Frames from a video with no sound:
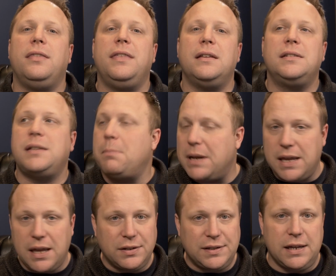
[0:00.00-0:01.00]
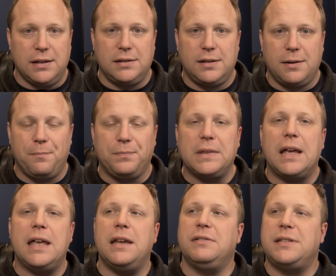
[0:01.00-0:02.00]
then somebody else is.
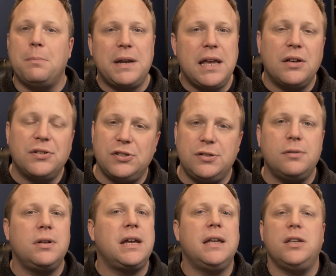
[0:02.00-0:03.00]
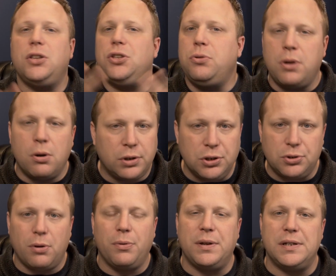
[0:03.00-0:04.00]
And if somebody else is doing it, you don't
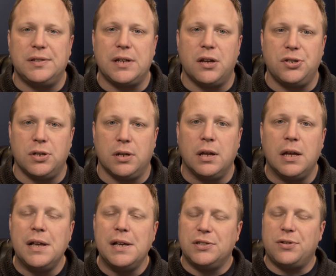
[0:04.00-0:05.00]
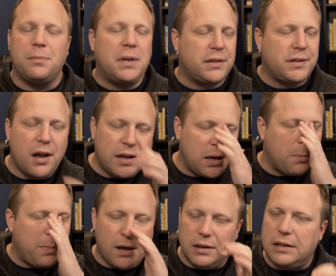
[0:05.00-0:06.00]
control the discussion. So I'm not talking
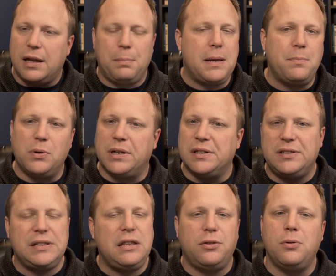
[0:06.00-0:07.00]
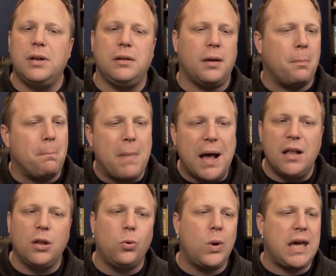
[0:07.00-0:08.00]
about people can see through it a
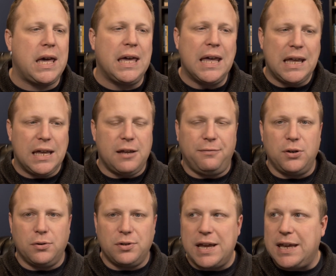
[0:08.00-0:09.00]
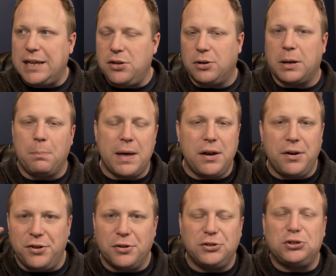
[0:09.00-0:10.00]
mile away. If you're taking your
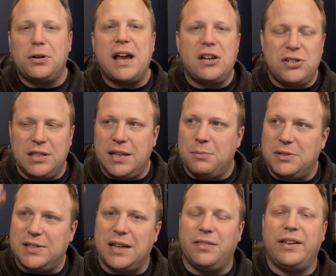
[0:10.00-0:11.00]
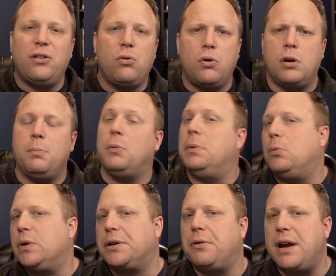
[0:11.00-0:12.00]
competitor, you're trashing them and saying they're horrible, but
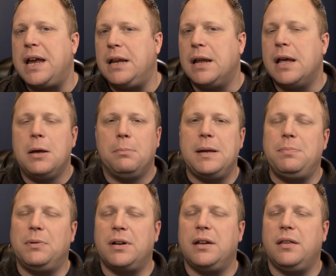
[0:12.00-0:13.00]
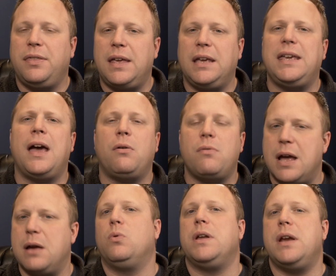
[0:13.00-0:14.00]
we're great, people are going to think, yeah,
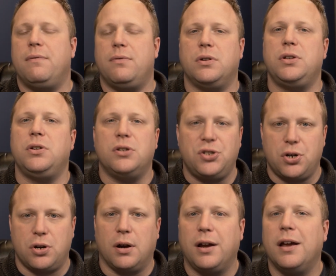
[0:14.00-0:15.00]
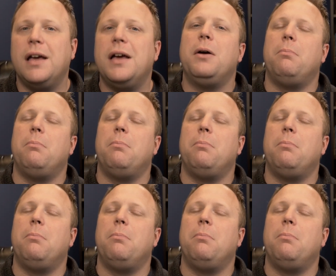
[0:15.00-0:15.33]
right, whatever, you're a jerk.